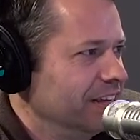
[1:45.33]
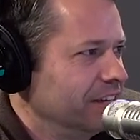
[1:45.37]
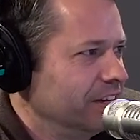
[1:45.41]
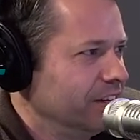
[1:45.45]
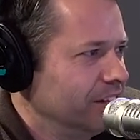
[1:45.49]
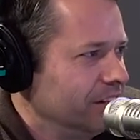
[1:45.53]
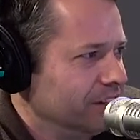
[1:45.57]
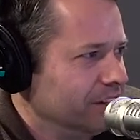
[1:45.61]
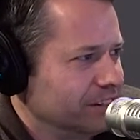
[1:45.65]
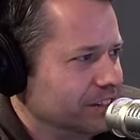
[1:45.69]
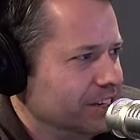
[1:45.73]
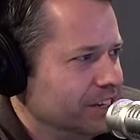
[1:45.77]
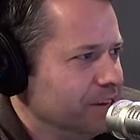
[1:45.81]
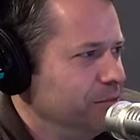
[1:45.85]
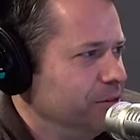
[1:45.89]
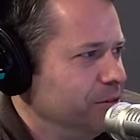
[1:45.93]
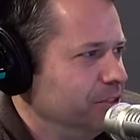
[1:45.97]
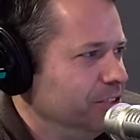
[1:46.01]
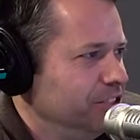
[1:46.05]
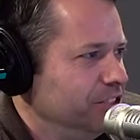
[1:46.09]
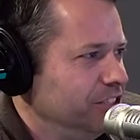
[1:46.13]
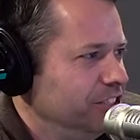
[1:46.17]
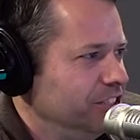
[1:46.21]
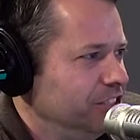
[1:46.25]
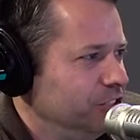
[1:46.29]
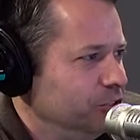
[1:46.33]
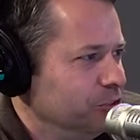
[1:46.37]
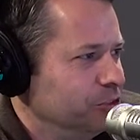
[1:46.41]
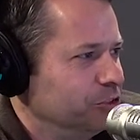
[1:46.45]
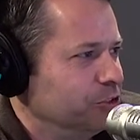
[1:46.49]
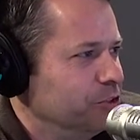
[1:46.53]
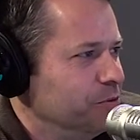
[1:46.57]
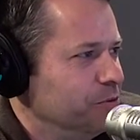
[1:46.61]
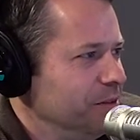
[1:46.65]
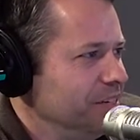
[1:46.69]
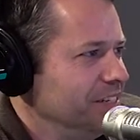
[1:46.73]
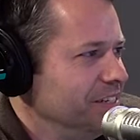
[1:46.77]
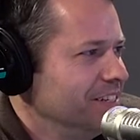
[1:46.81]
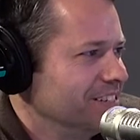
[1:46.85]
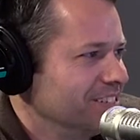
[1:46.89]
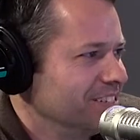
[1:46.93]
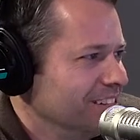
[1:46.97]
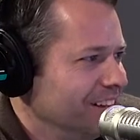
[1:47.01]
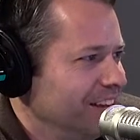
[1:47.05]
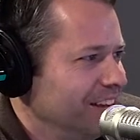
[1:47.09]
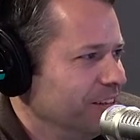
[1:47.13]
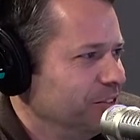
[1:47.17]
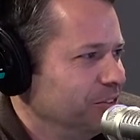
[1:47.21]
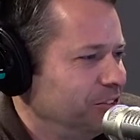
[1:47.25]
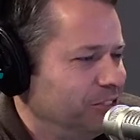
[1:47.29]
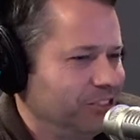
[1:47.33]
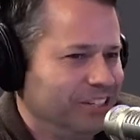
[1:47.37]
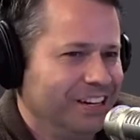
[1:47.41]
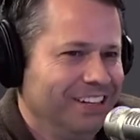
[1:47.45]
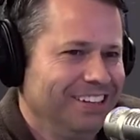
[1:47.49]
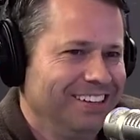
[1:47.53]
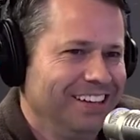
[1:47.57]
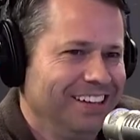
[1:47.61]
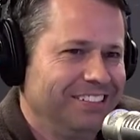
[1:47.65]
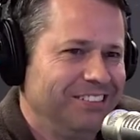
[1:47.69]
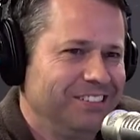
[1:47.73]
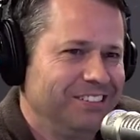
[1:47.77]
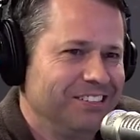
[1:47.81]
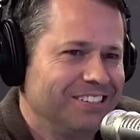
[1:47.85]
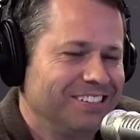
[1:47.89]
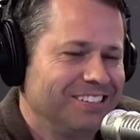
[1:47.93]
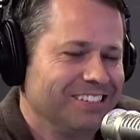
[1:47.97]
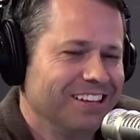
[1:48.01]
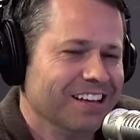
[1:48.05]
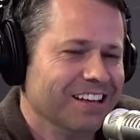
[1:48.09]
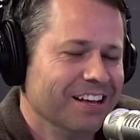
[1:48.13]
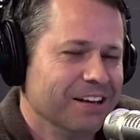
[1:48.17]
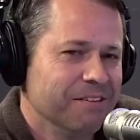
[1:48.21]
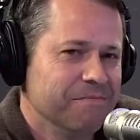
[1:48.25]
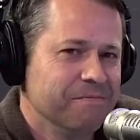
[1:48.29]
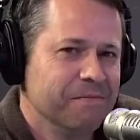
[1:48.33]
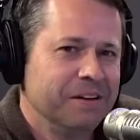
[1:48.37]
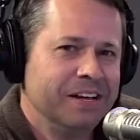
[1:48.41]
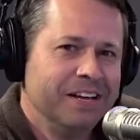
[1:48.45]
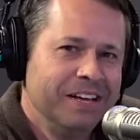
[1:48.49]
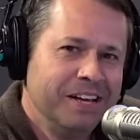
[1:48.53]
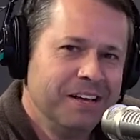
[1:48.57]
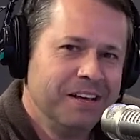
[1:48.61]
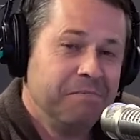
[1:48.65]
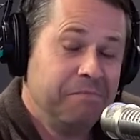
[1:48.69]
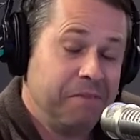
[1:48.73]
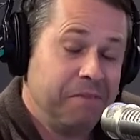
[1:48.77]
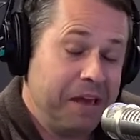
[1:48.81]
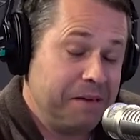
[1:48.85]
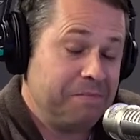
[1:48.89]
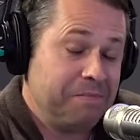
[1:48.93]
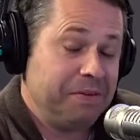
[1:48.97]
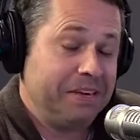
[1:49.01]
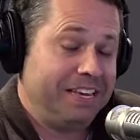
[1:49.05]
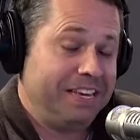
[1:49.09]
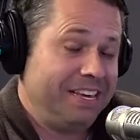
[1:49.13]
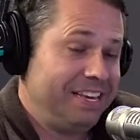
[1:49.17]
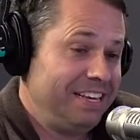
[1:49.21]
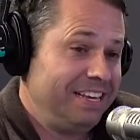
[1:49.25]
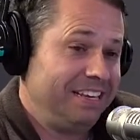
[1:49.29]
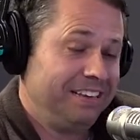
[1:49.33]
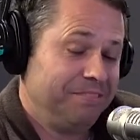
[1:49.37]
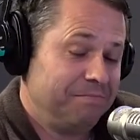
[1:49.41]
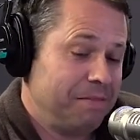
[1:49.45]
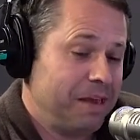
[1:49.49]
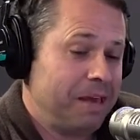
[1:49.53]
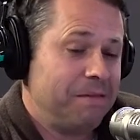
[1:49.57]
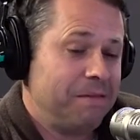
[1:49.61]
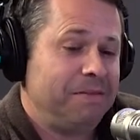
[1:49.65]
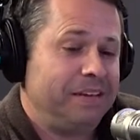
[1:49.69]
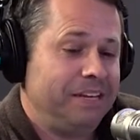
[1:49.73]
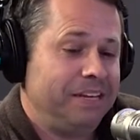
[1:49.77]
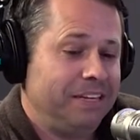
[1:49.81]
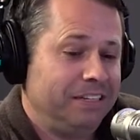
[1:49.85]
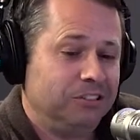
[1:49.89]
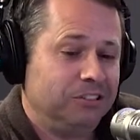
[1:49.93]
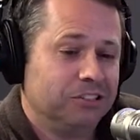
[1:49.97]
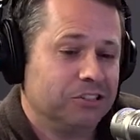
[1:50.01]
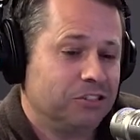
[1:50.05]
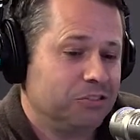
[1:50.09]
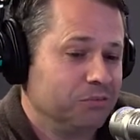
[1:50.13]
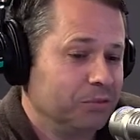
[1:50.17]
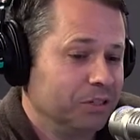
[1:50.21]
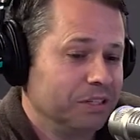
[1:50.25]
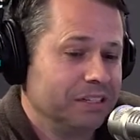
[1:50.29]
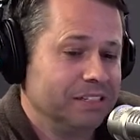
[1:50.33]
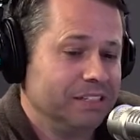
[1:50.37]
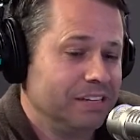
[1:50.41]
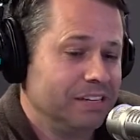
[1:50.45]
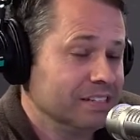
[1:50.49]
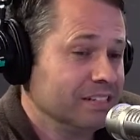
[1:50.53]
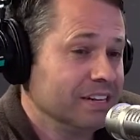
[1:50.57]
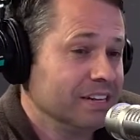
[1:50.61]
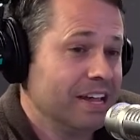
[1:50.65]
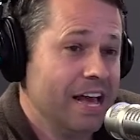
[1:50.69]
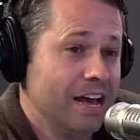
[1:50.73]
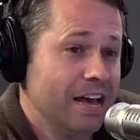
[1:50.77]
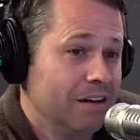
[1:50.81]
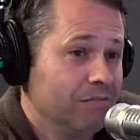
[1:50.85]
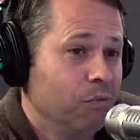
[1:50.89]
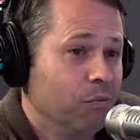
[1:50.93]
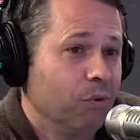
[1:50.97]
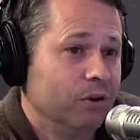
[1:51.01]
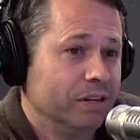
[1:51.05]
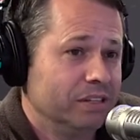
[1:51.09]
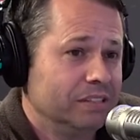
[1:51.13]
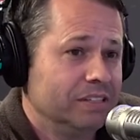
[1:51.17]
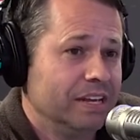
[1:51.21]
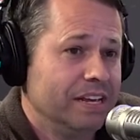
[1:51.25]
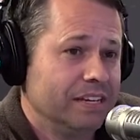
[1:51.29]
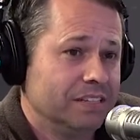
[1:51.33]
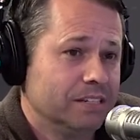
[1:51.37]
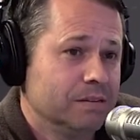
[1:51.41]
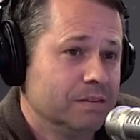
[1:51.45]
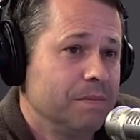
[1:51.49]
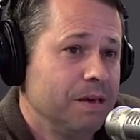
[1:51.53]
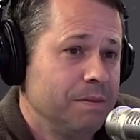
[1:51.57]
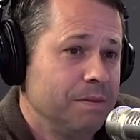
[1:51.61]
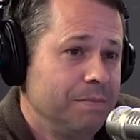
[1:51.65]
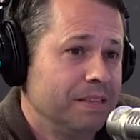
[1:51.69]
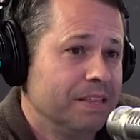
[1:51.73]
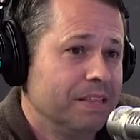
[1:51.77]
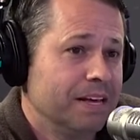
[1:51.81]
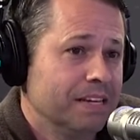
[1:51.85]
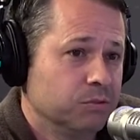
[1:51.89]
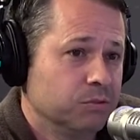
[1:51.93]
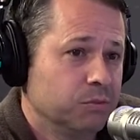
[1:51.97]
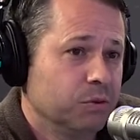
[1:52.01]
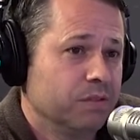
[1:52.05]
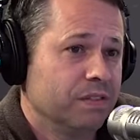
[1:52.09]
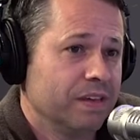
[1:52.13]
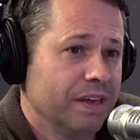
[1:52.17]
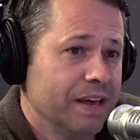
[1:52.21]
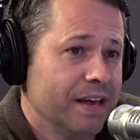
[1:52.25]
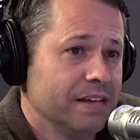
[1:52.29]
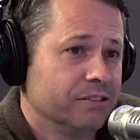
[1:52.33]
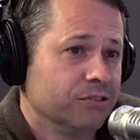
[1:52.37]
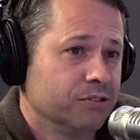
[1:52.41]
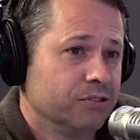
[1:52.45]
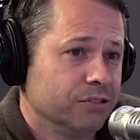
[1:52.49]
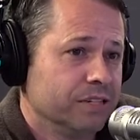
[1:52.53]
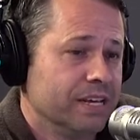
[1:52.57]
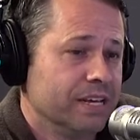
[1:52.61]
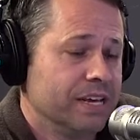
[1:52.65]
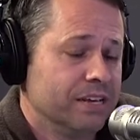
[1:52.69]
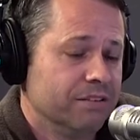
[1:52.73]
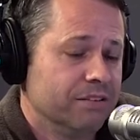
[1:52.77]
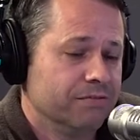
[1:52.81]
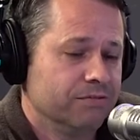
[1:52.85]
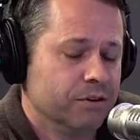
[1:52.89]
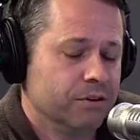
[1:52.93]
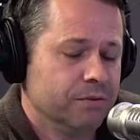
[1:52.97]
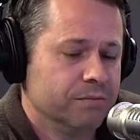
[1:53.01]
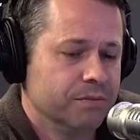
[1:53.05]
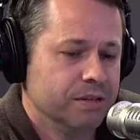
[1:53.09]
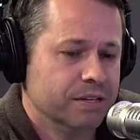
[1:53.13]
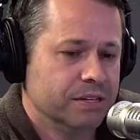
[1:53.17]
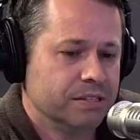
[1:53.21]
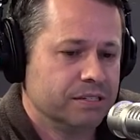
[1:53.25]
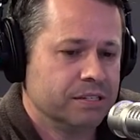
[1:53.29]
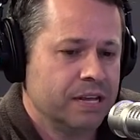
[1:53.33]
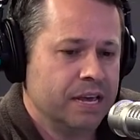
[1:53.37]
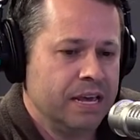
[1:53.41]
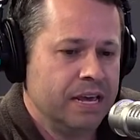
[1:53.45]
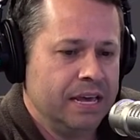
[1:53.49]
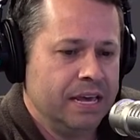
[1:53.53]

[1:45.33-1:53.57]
Oh, come on, Judge, you're a tremendous slouch. maybe he just really doesn't have what it takes, and maybe that's what they ascertain from this.